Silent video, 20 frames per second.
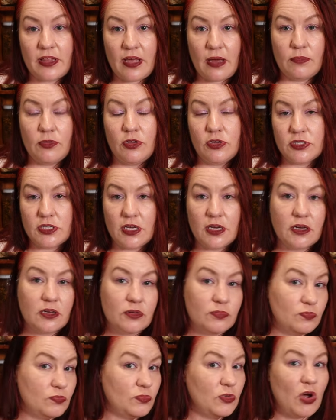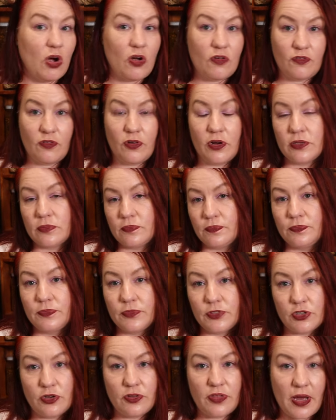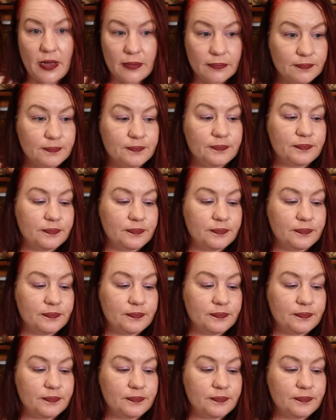that music, go for it. Do that.